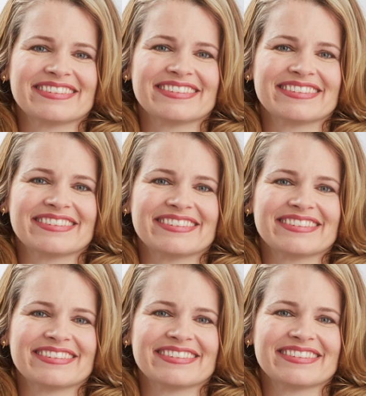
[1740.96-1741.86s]

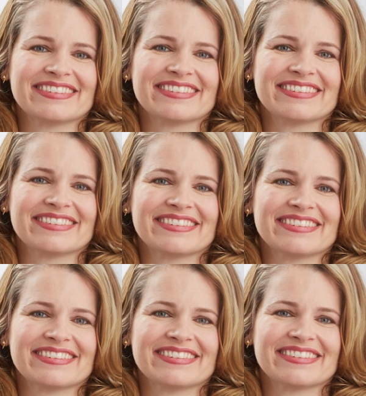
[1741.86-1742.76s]

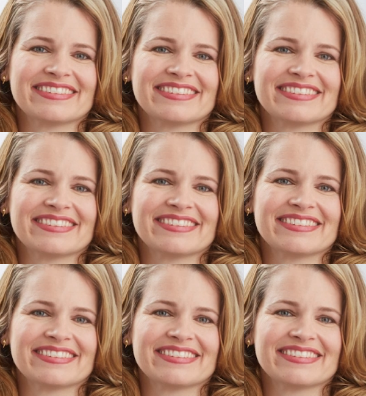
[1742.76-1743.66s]

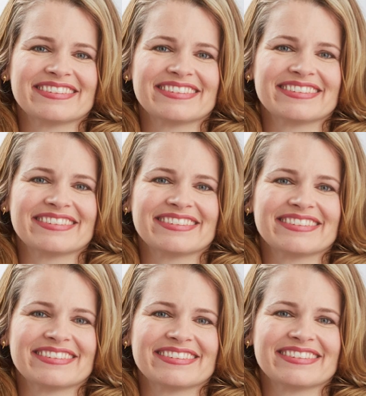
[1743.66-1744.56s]

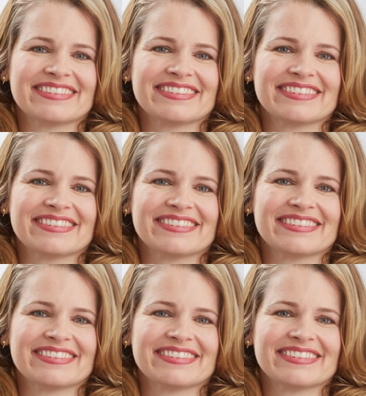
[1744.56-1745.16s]
(not speaking)